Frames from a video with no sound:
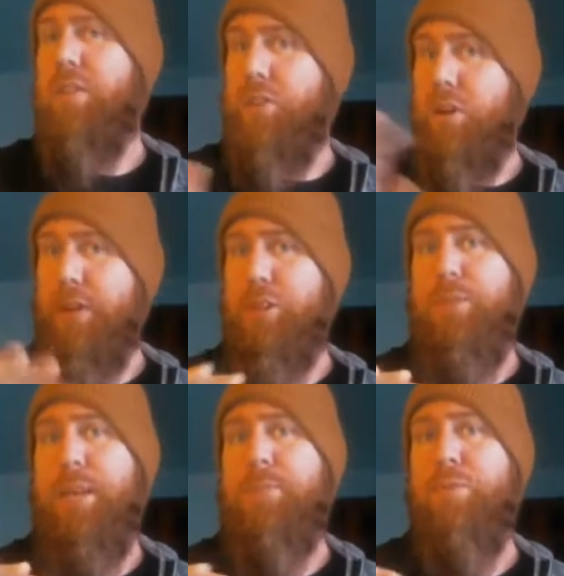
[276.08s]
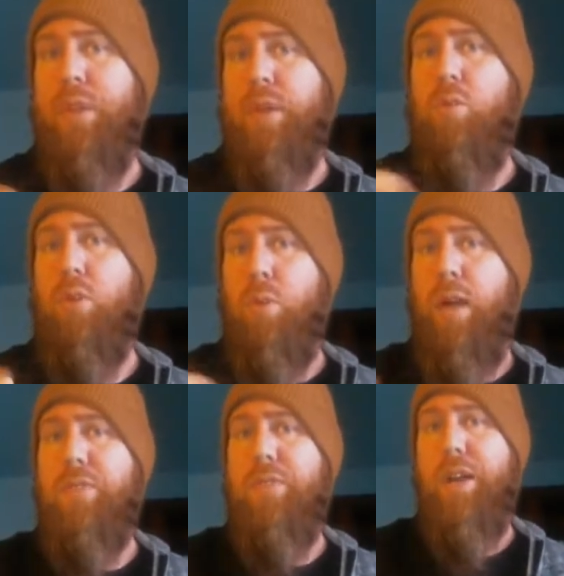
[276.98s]
of the Turkish people that will
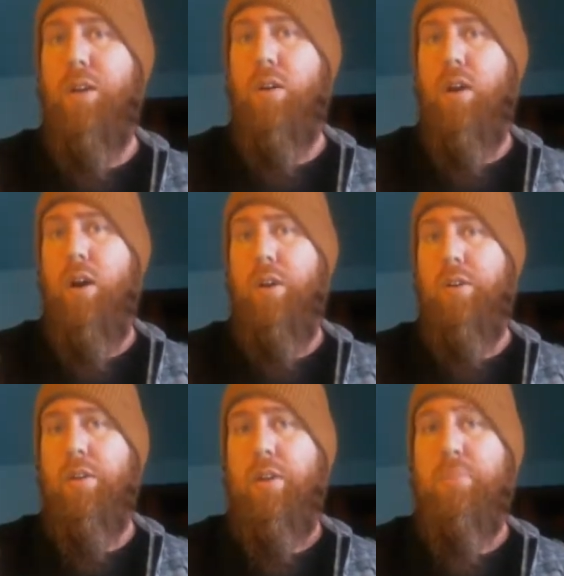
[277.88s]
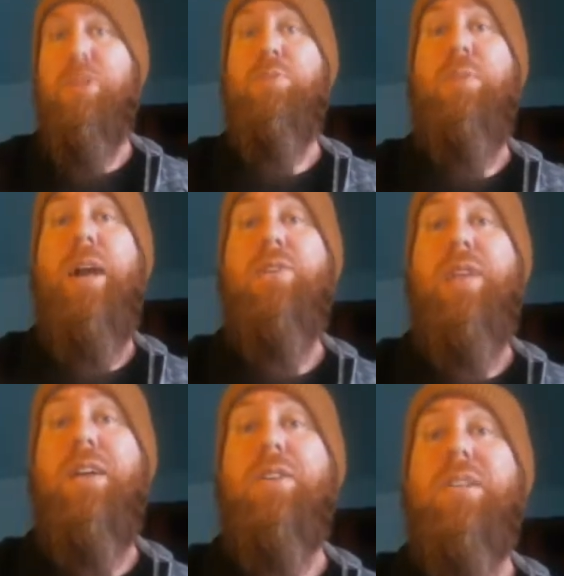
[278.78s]
arrive later on mispronounce
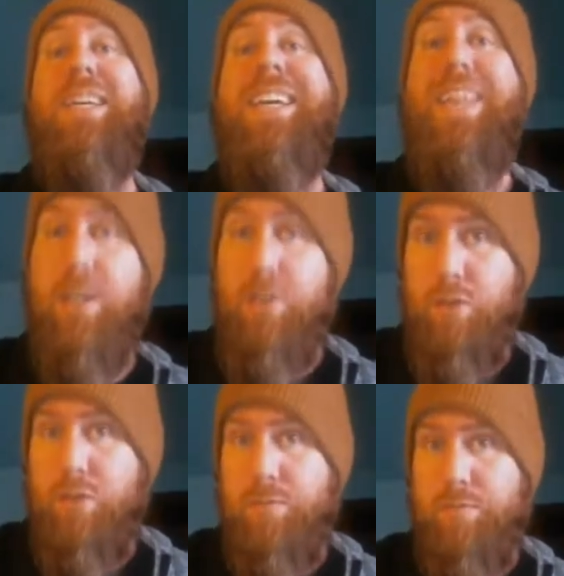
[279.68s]
that as Hindu,